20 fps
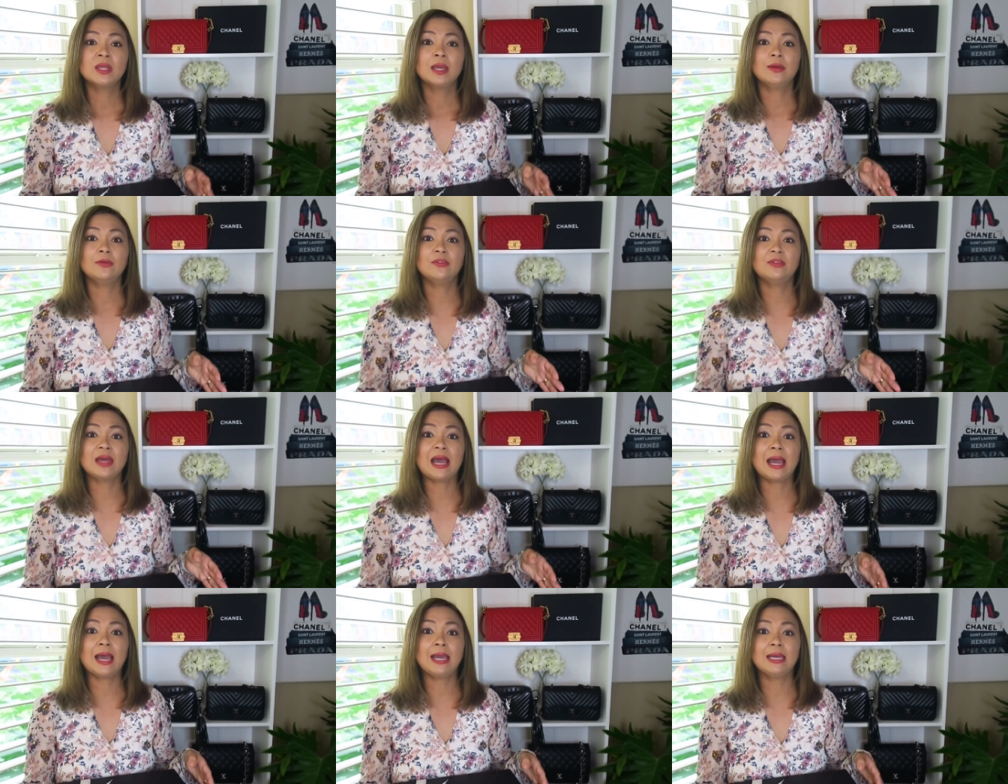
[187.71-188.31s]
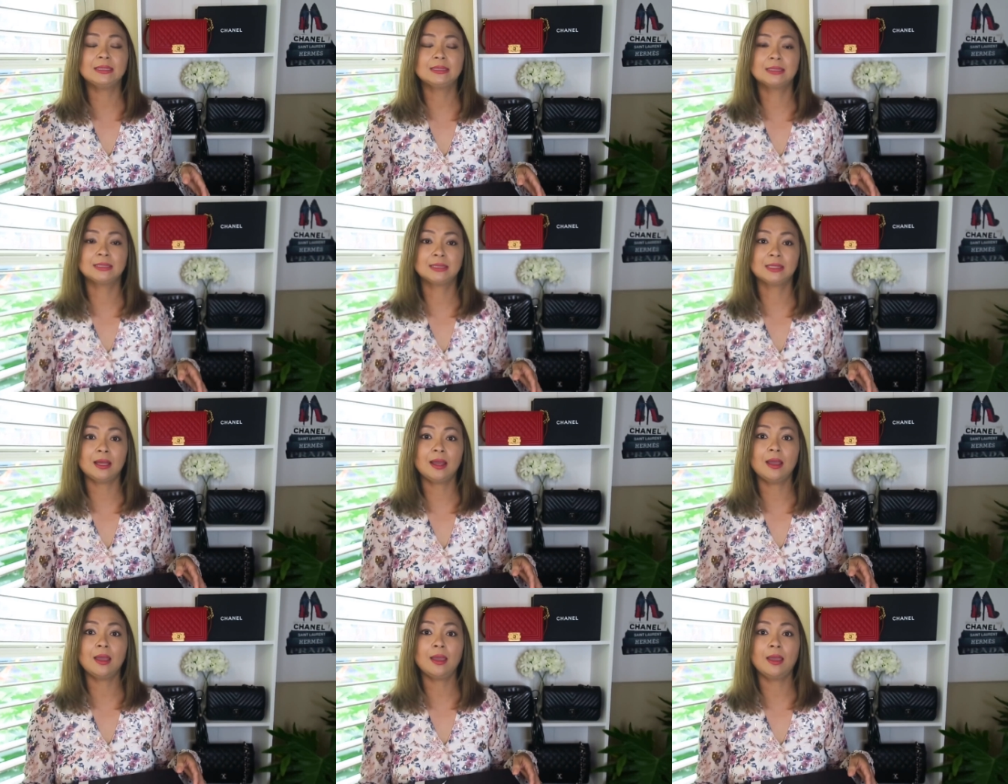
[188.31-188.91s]
that
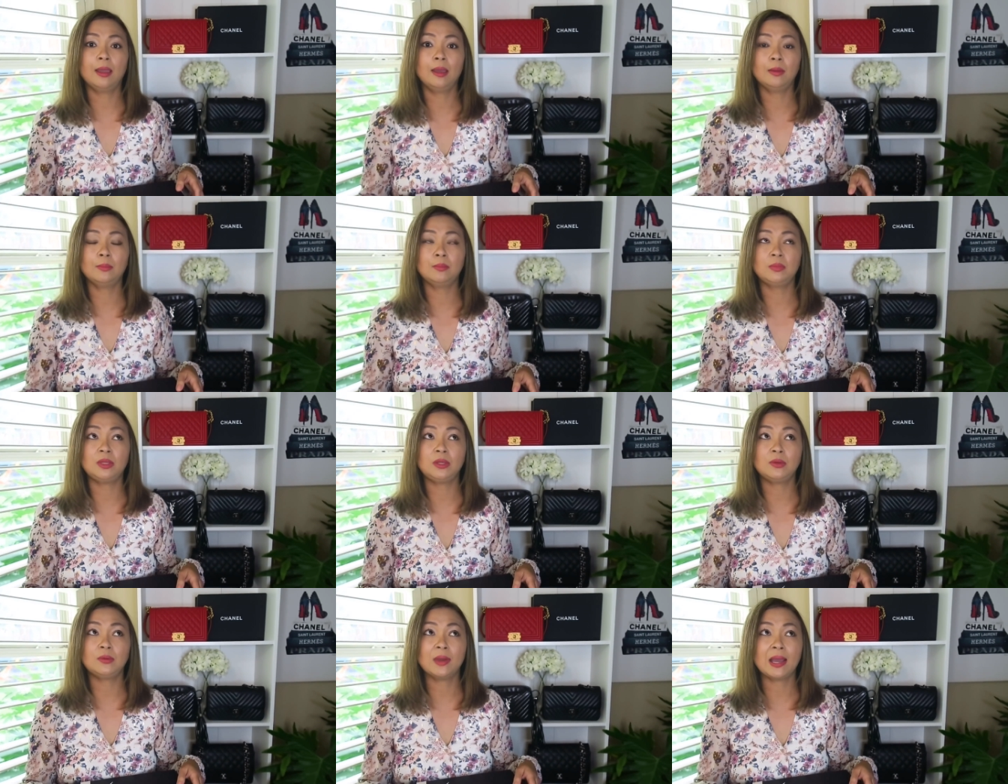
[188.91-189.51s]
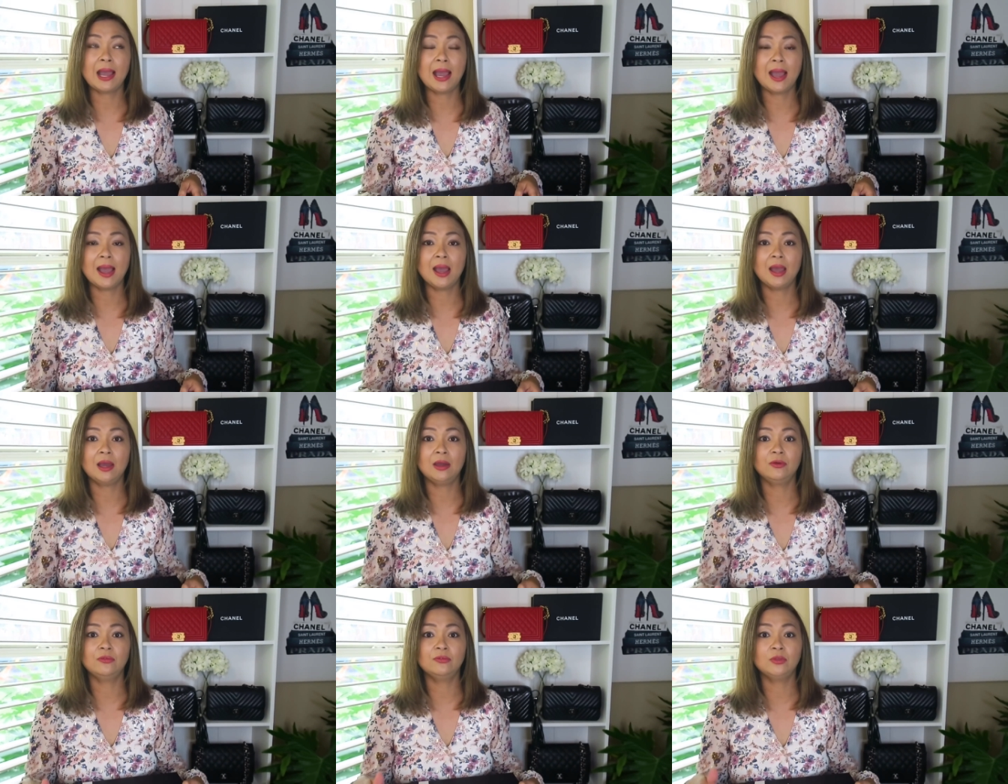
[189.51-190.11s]
um, you
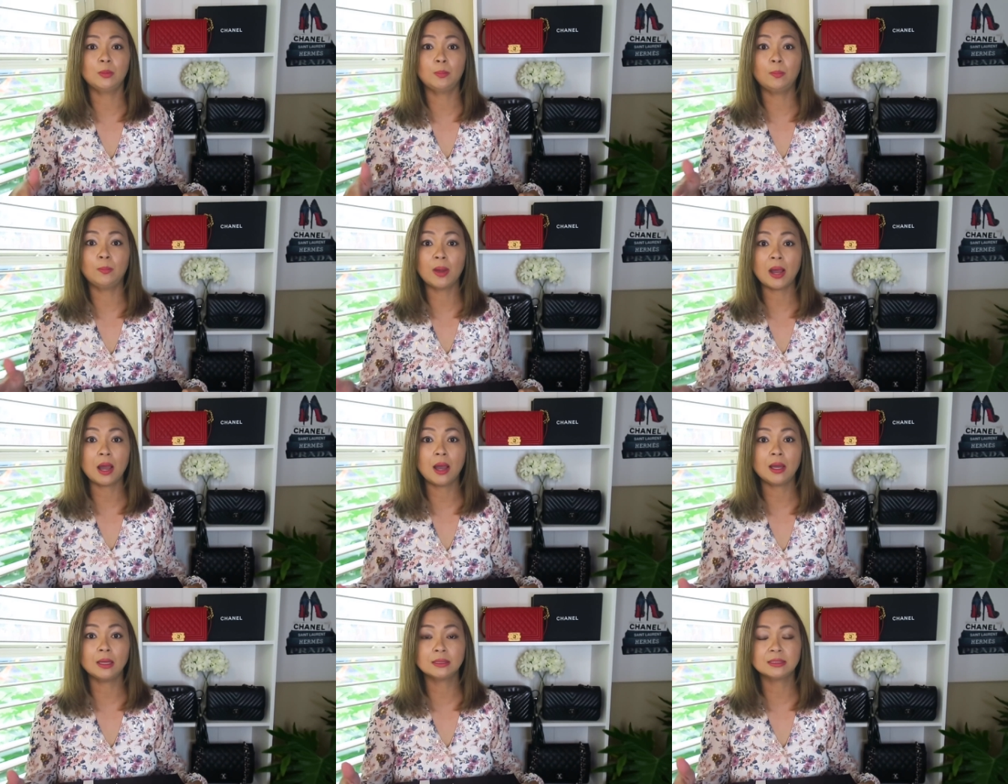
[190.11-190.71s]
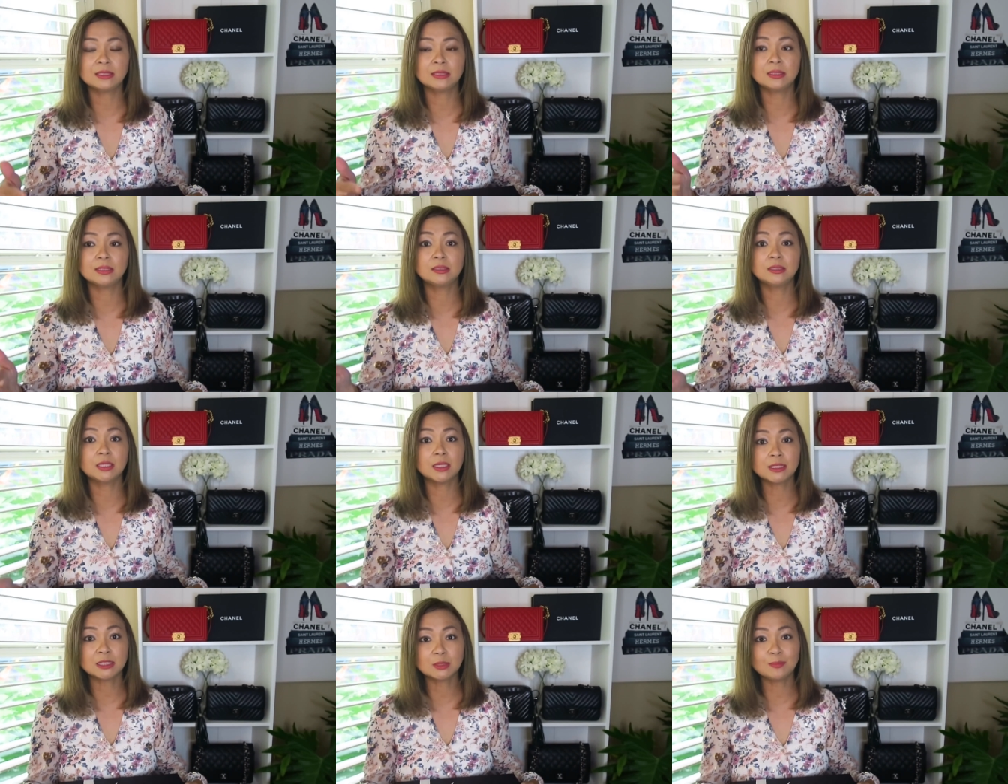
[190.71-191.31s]
have the box, the
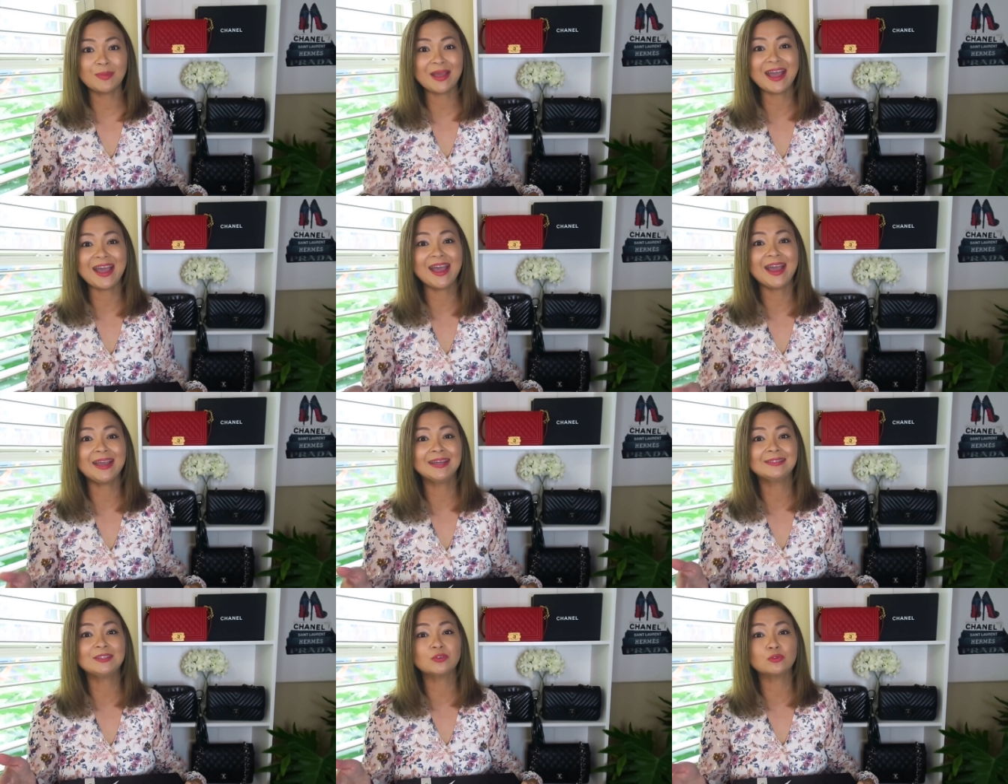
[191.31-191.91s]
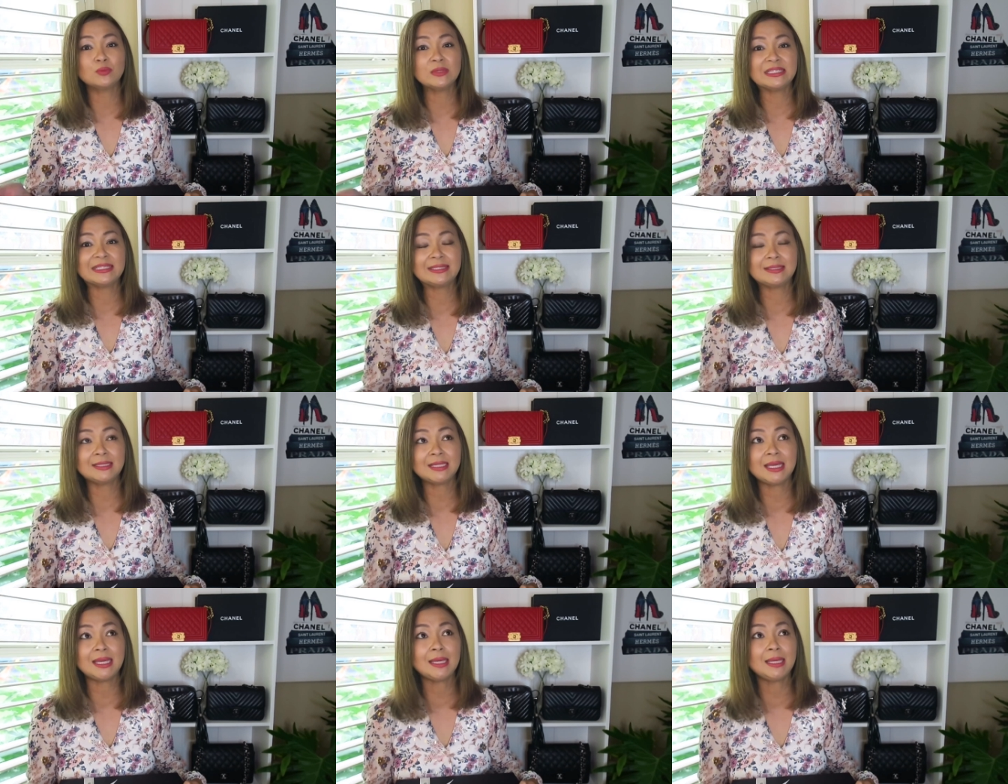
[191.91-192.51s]
dust bag, the
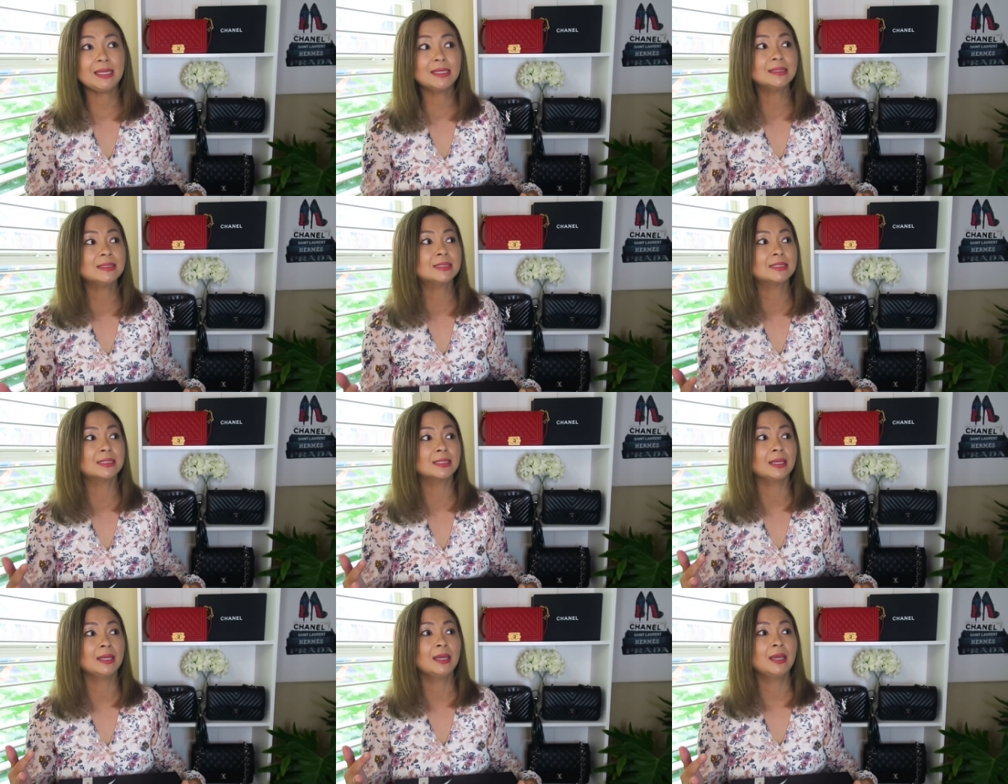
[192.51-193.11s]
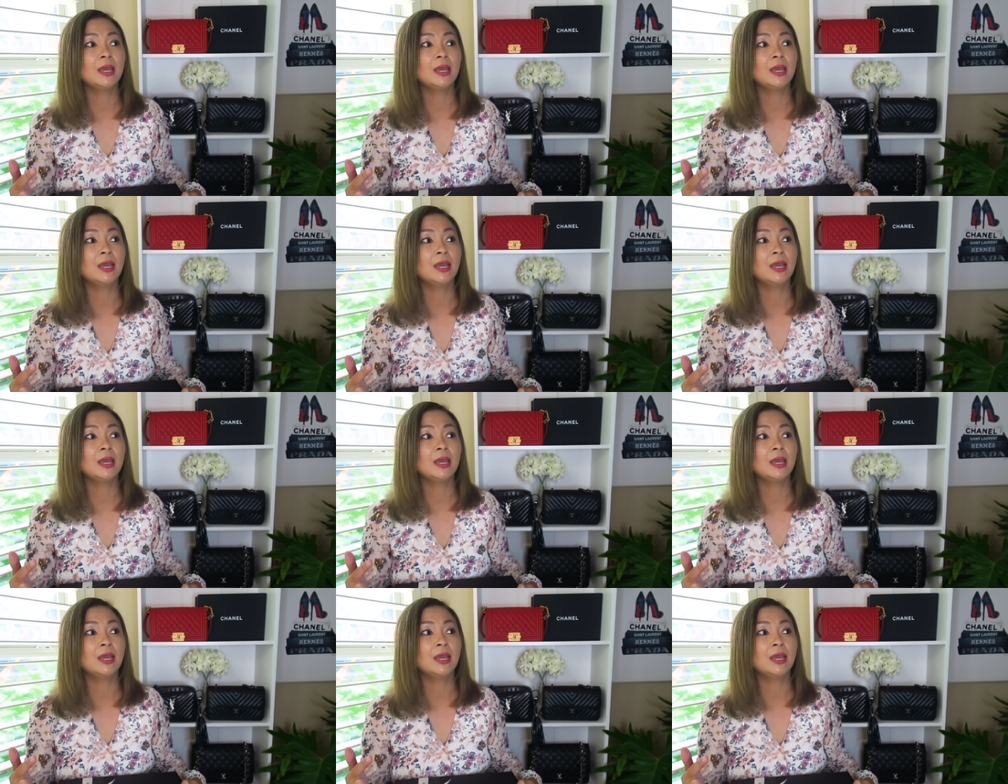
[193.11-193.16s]
receipt,